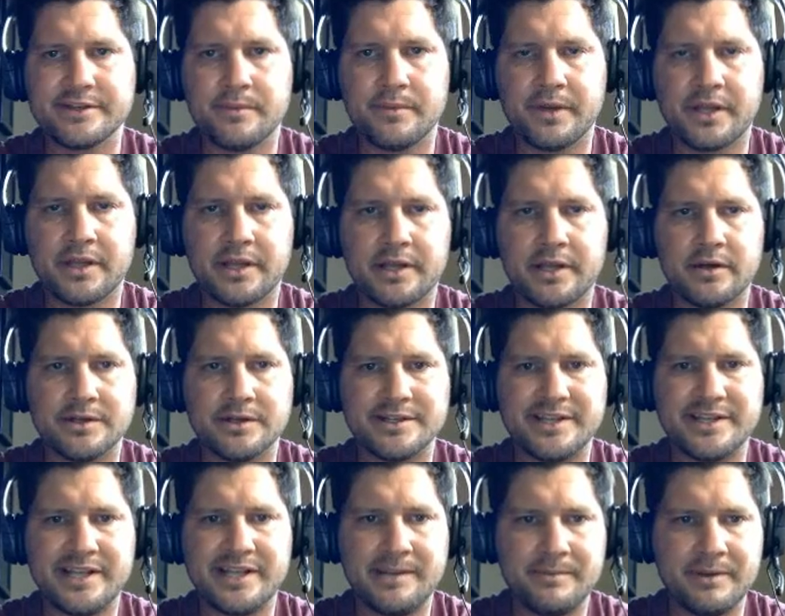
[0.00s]
want to click on
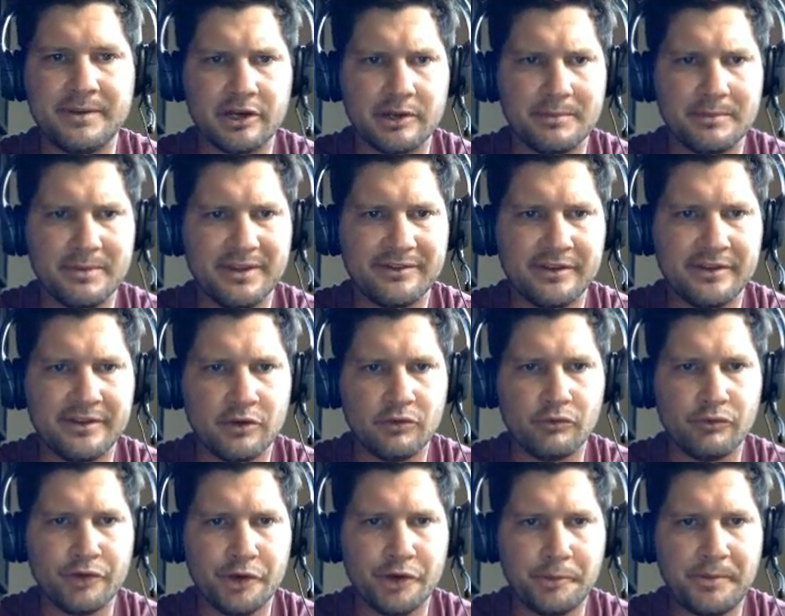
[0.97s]
Team Nerium is
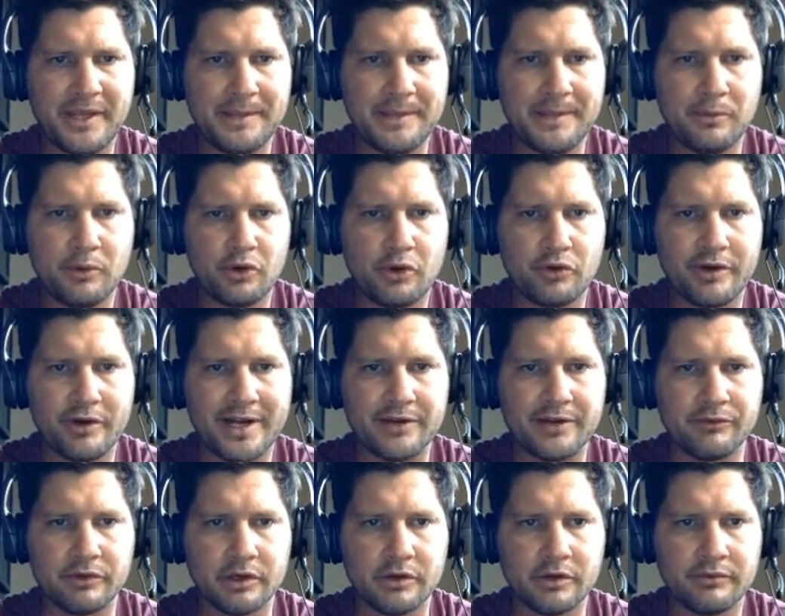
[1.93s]
real people
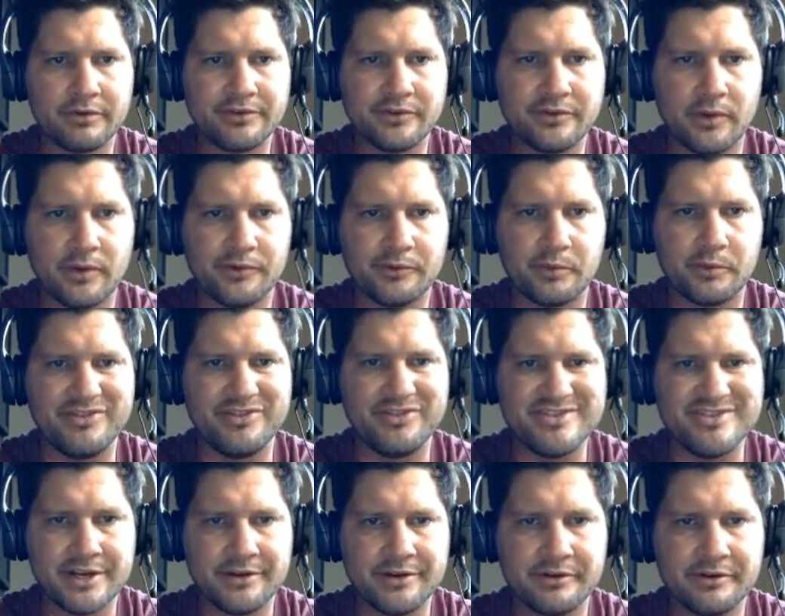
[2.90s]
creating real results with
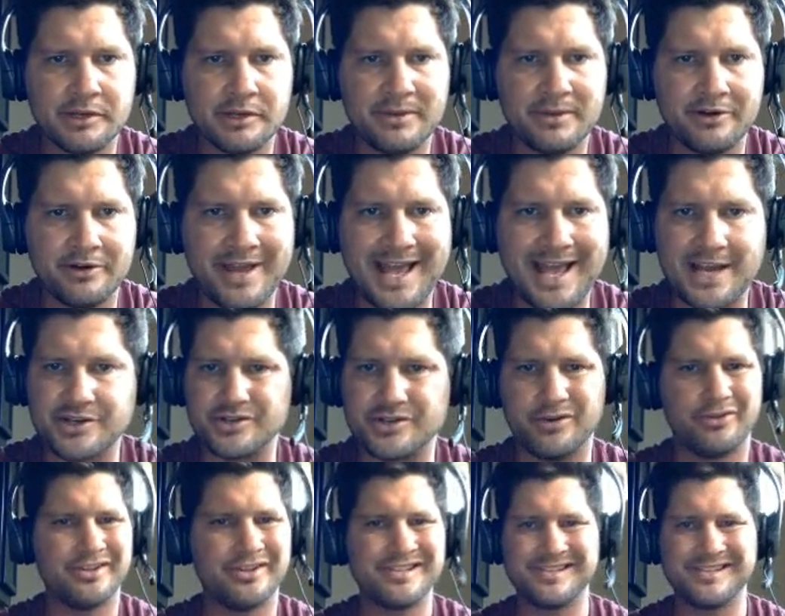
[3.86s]
Nerium International. This